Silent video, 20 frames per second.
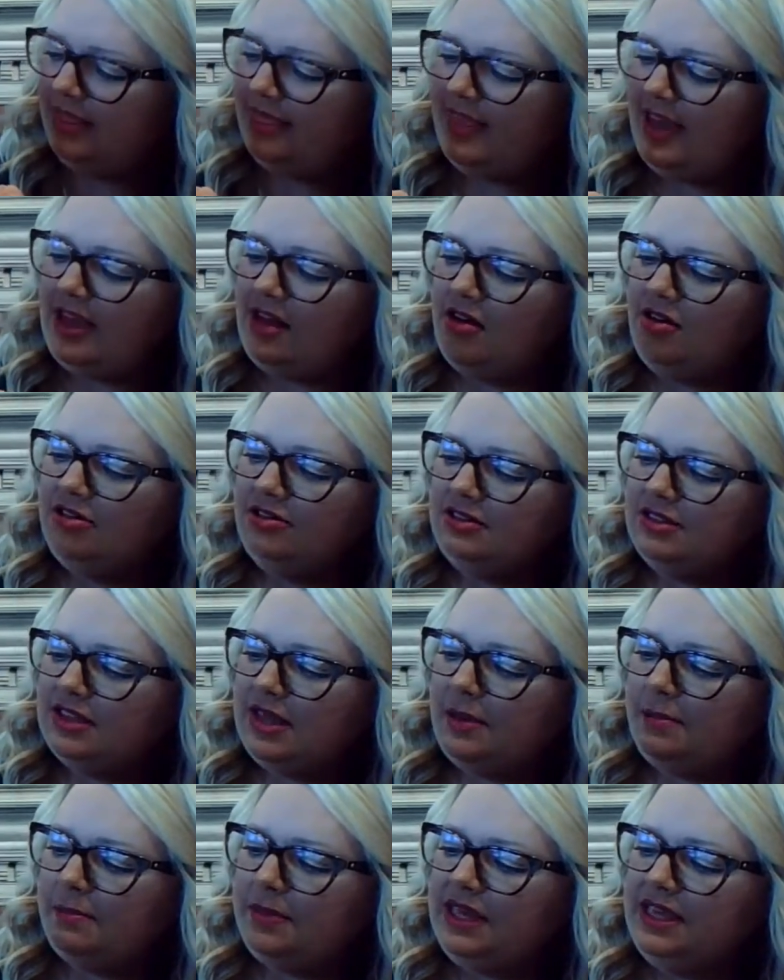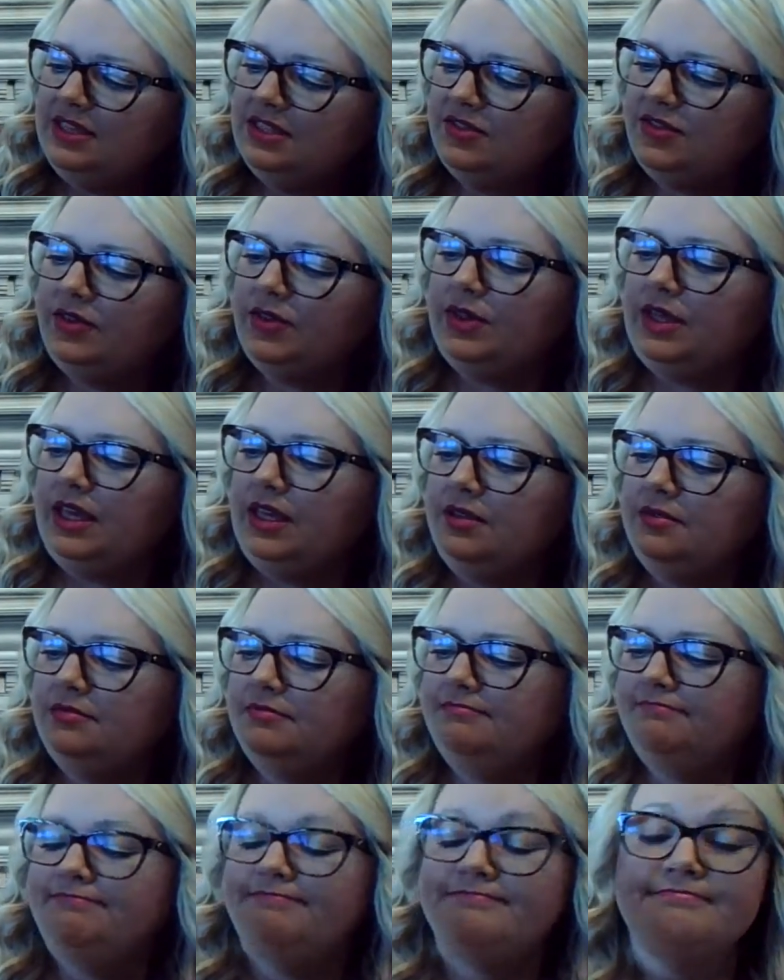They all slept peacefully,
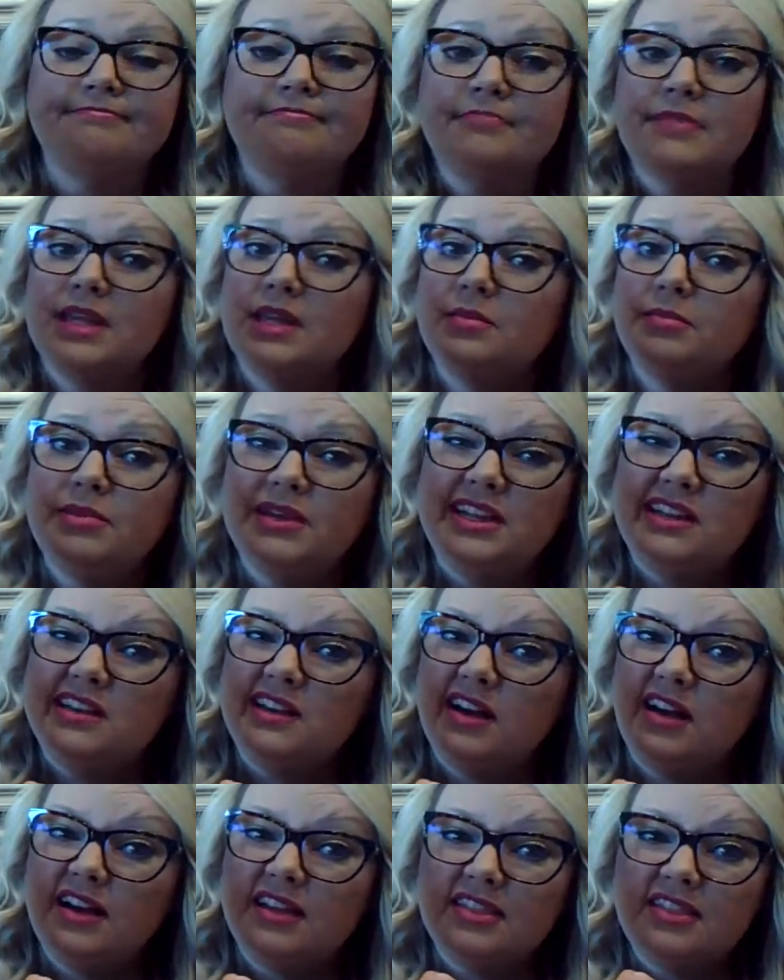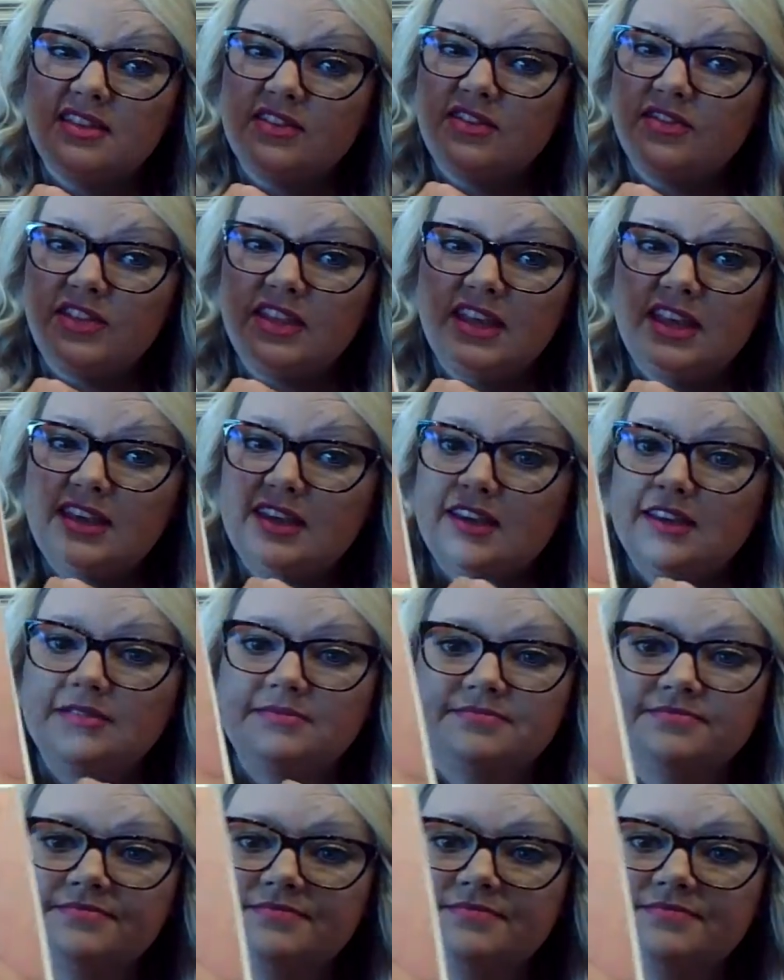but not the flea.